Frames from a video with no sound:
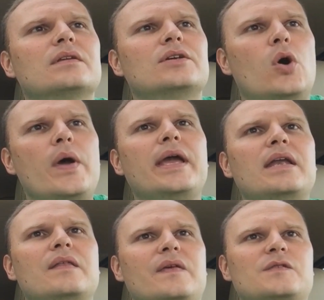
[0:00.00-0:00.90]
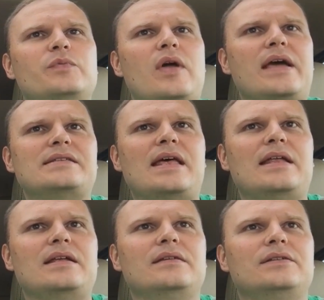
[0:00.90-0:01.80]
going into this place that
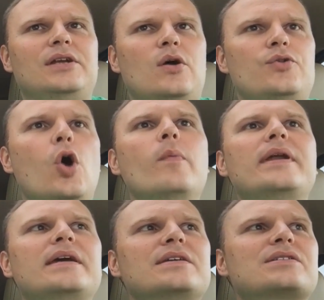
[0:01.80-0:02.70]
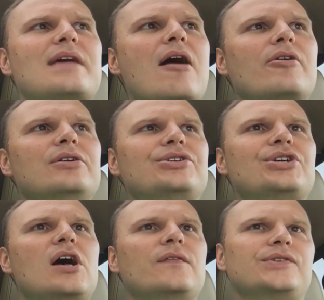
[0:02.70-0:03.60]
you know nobody has scoured the
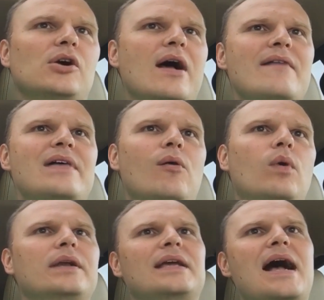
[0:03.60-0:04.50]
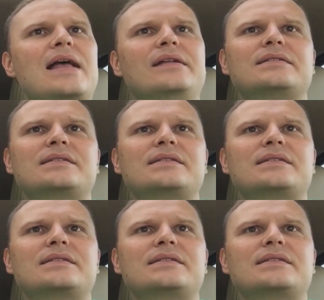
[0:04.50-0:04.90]
shelves. You don't have that one guy that's